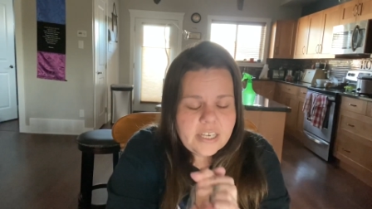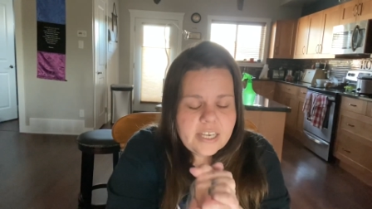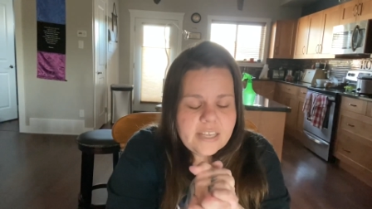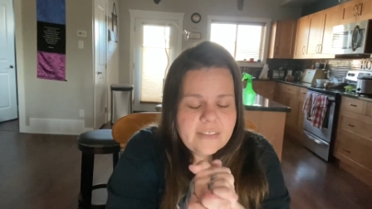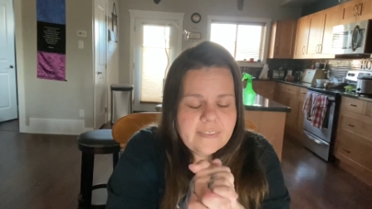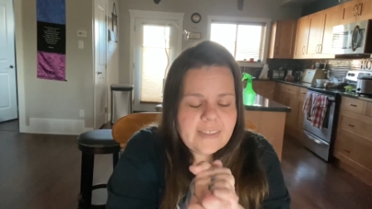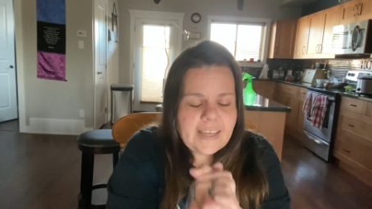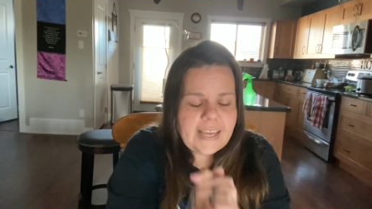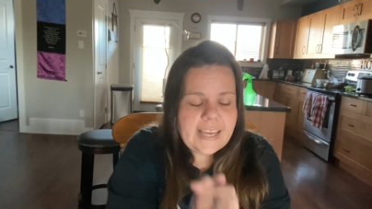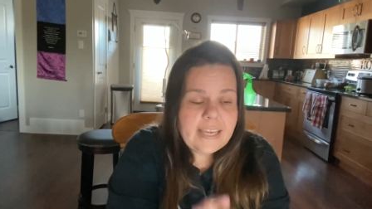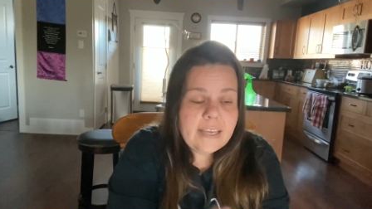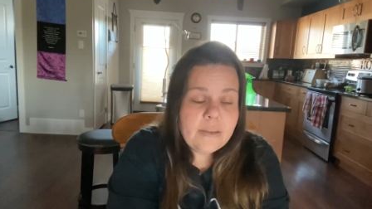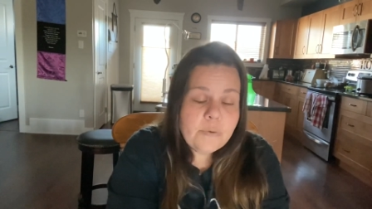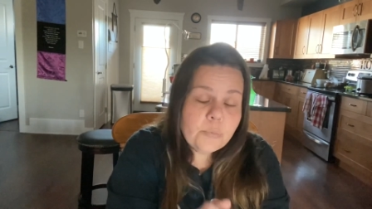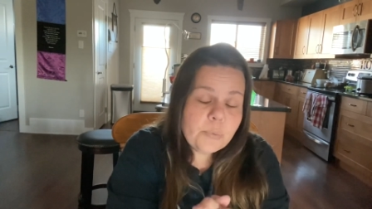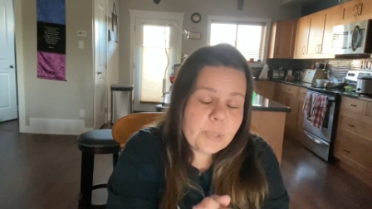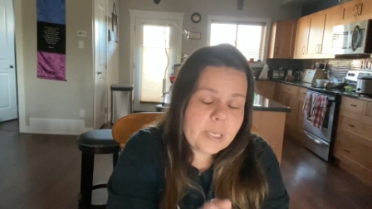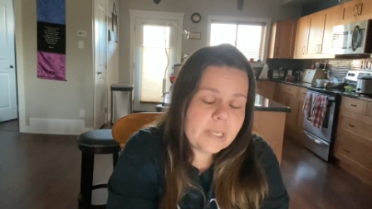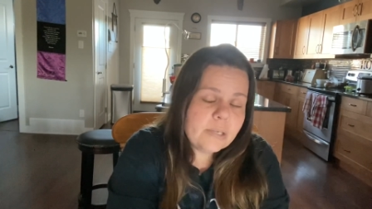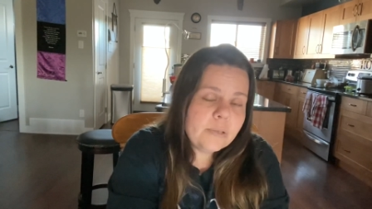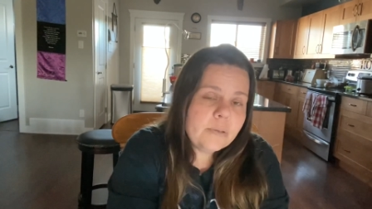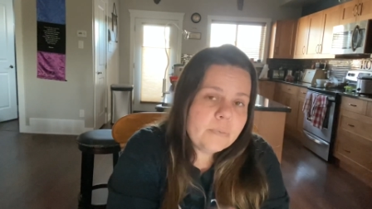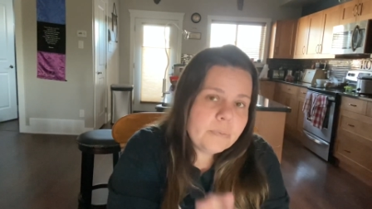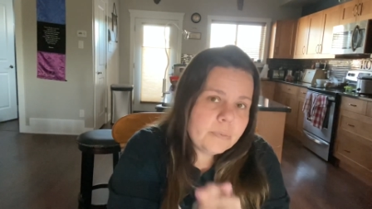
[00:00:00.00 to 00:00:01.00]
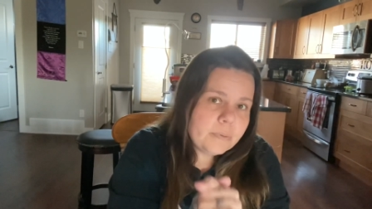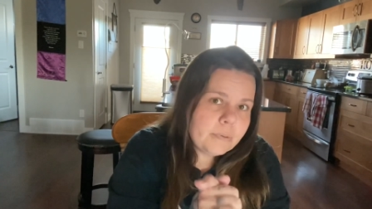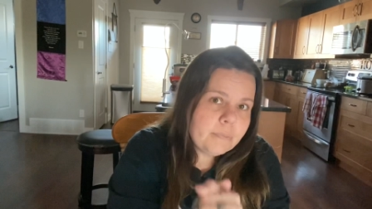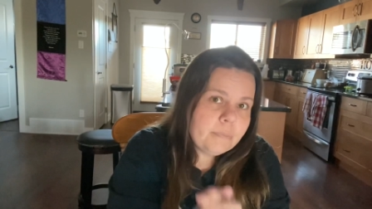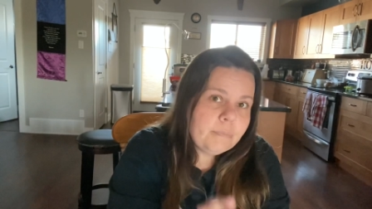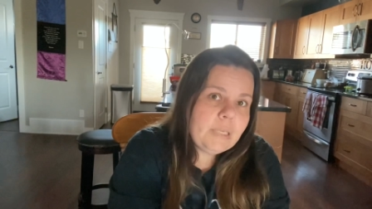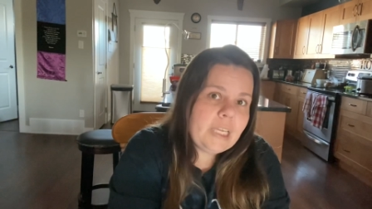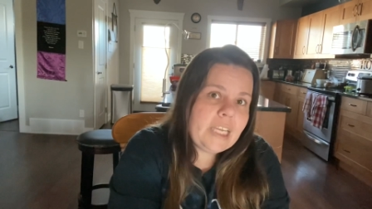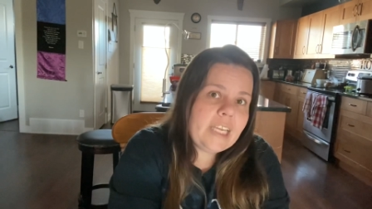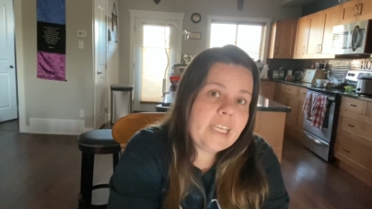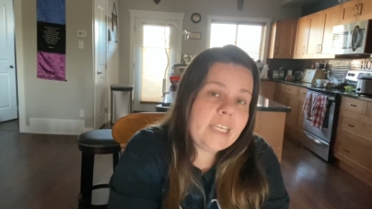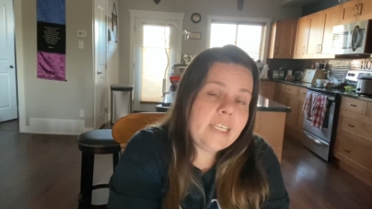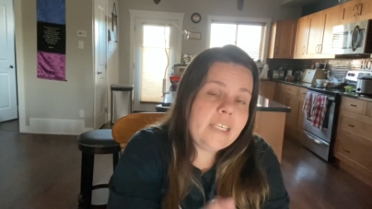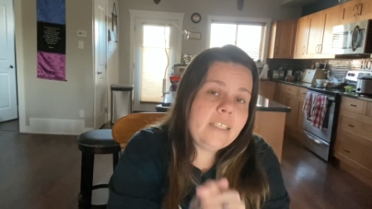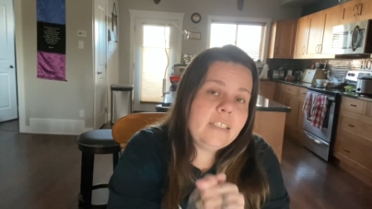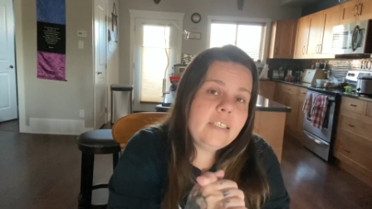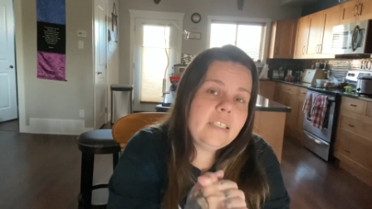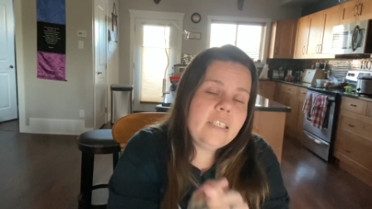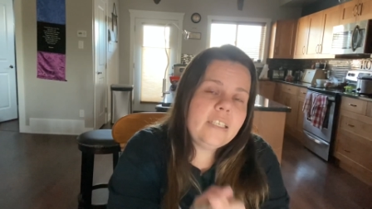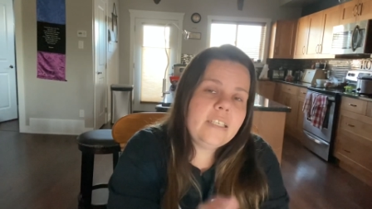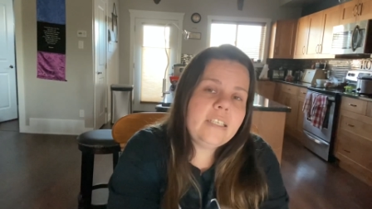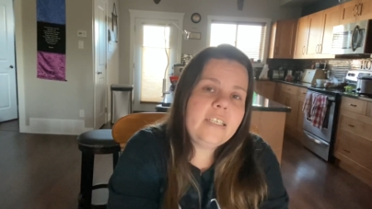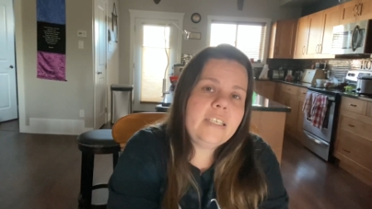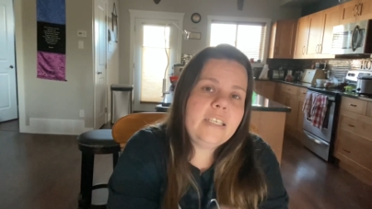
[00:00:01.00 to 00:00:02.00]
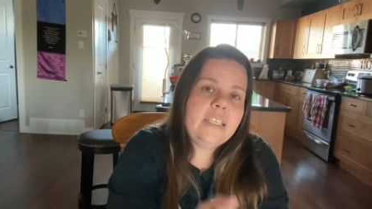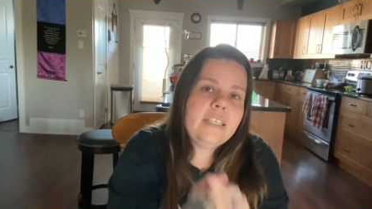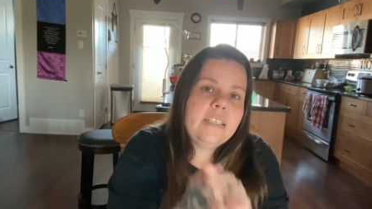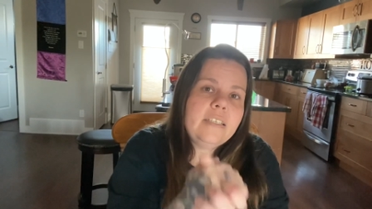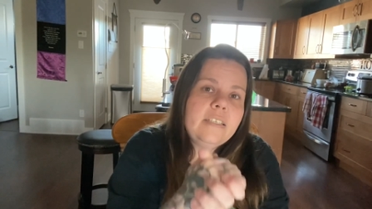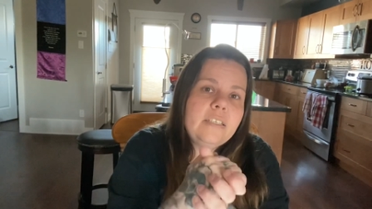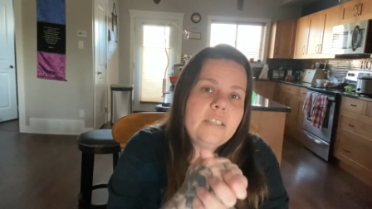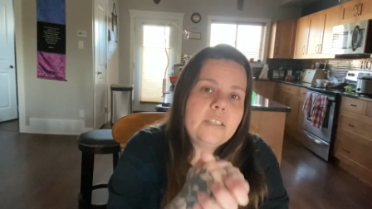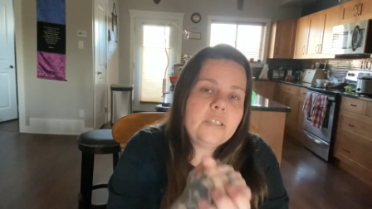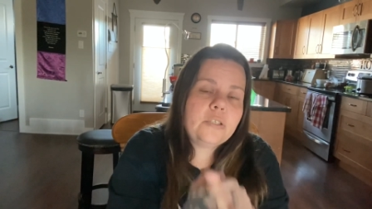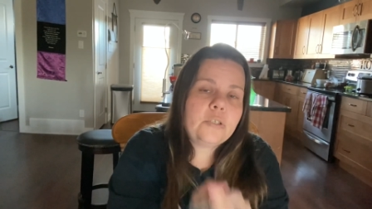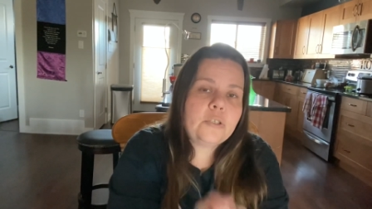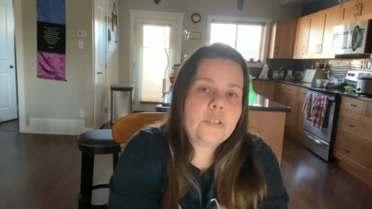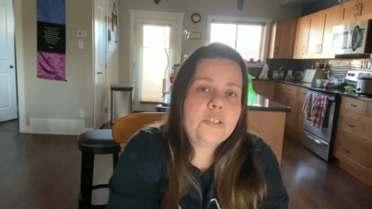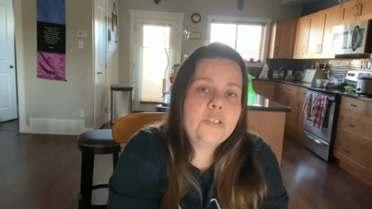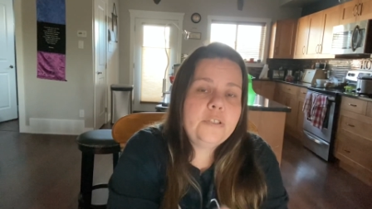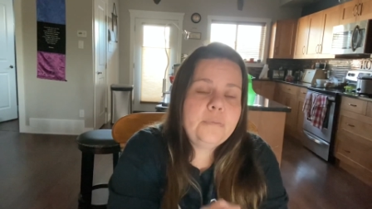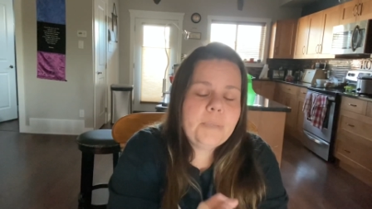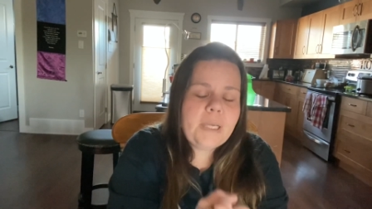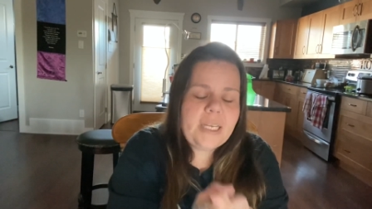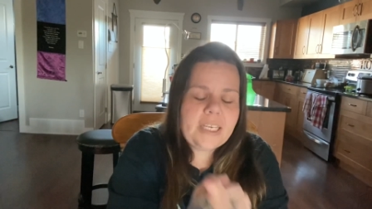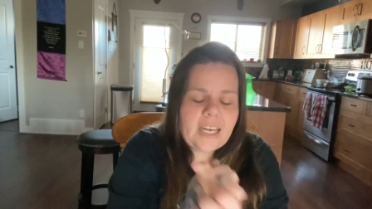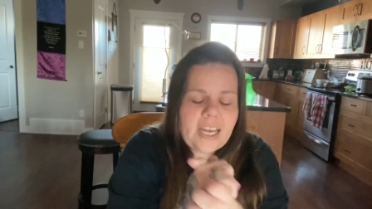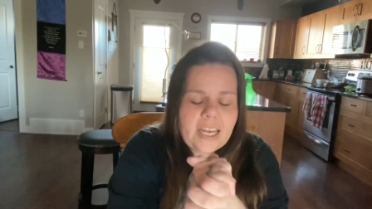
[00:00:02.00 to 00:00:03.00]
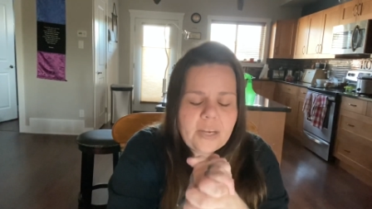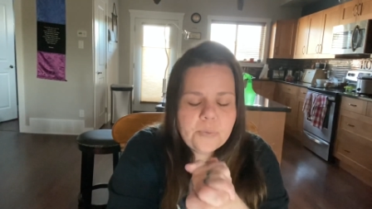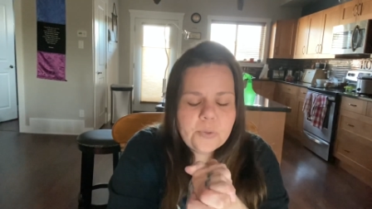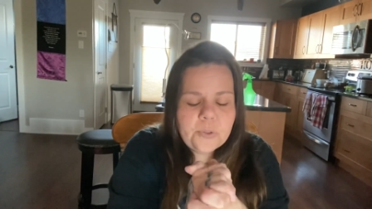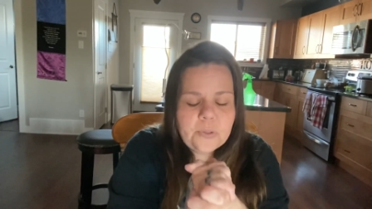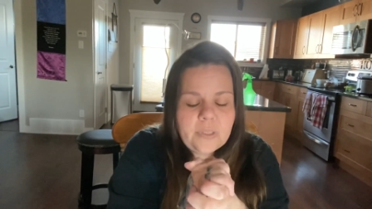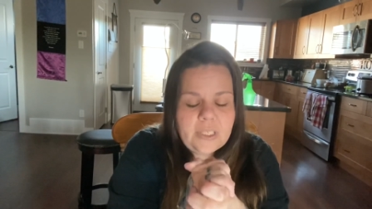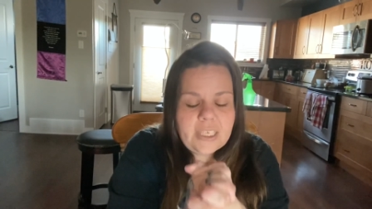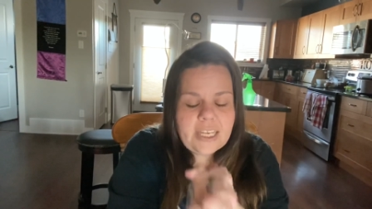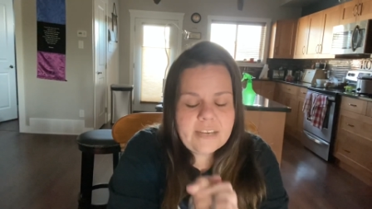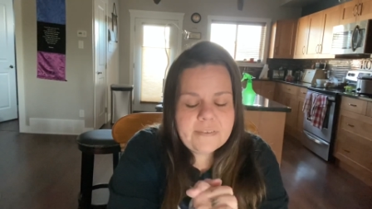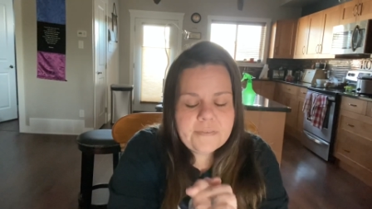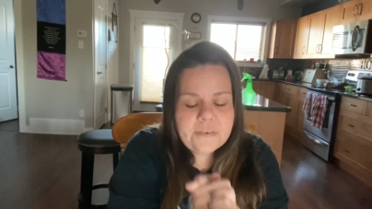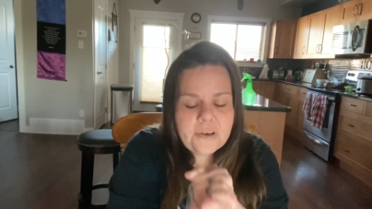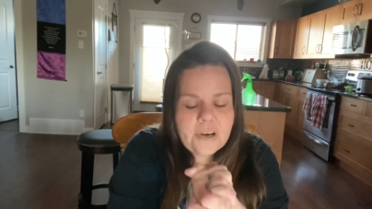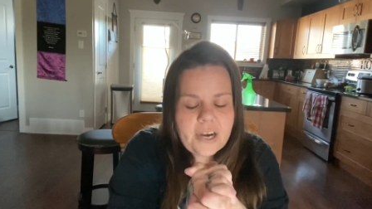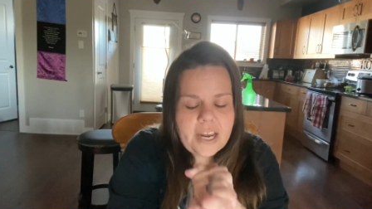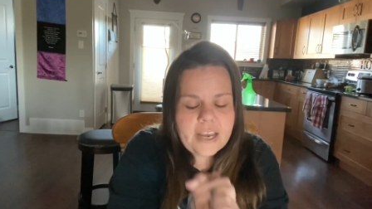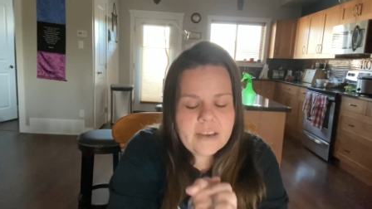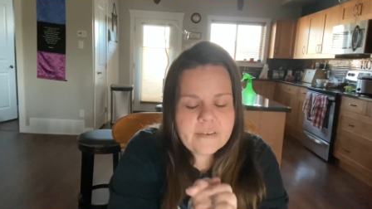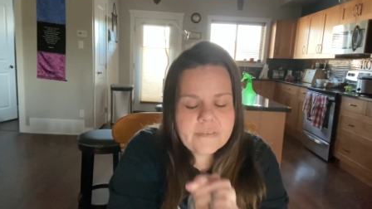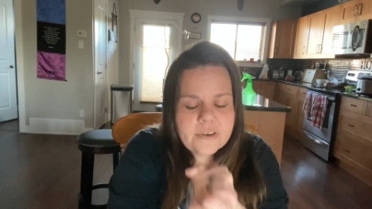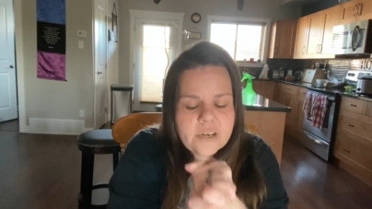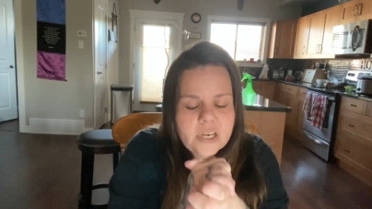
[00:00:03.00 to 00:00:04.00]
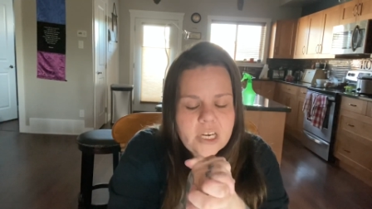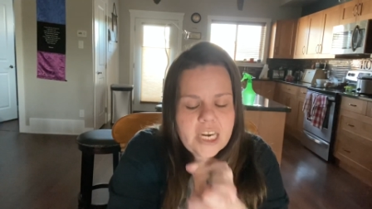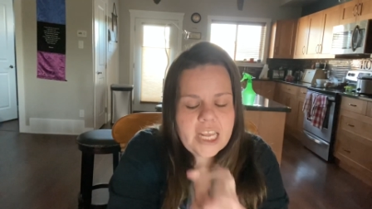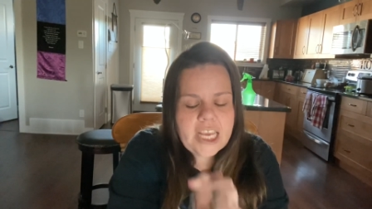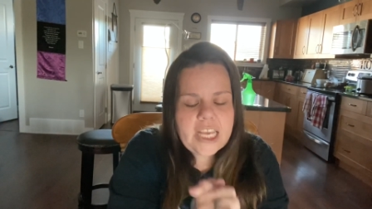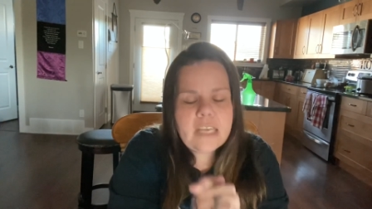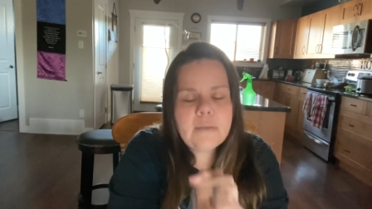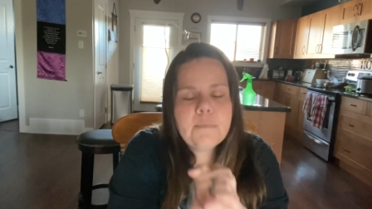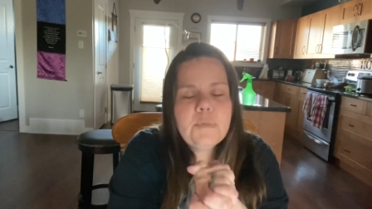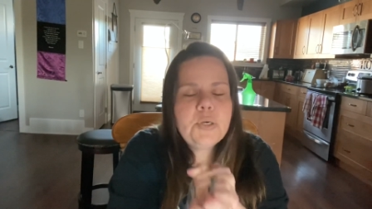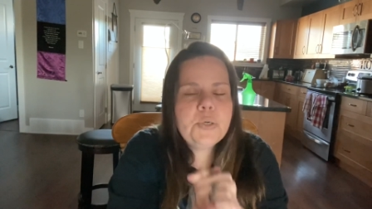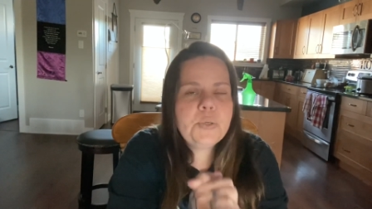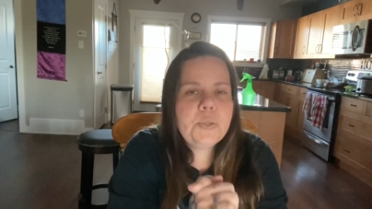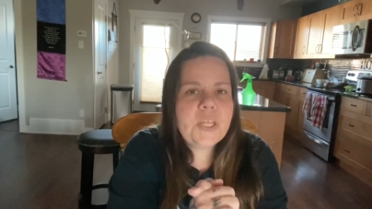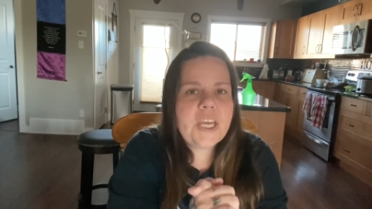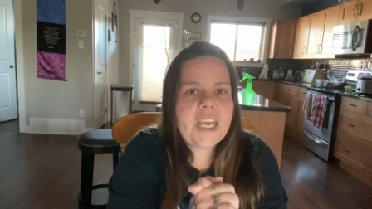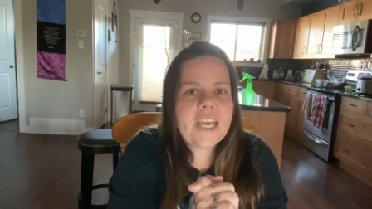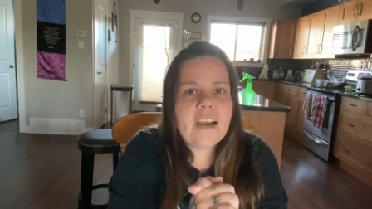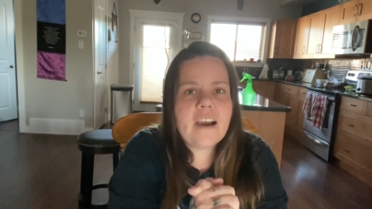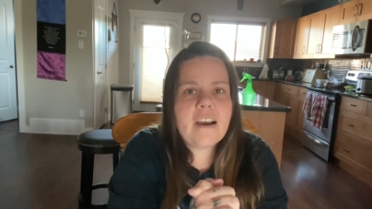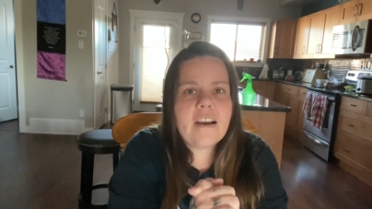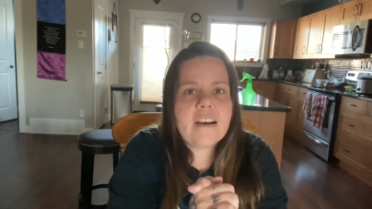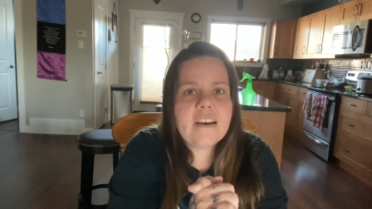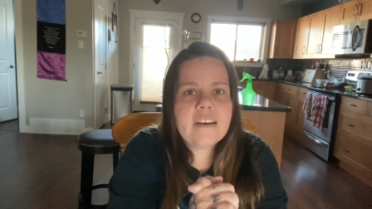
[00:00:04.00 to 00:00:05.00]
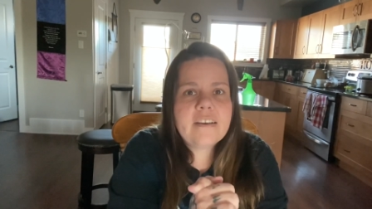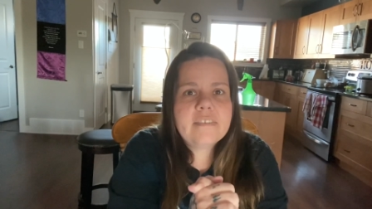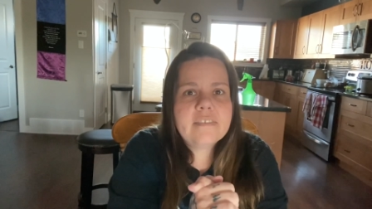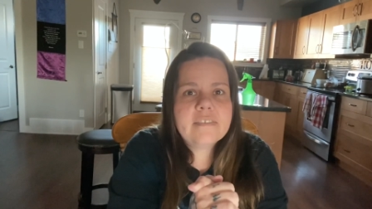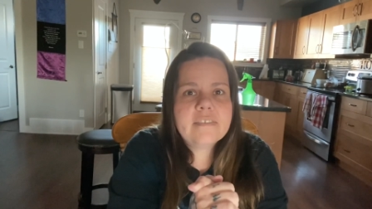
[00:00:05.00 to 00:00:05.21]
they will remain in the group, and I will never, ever name who they are.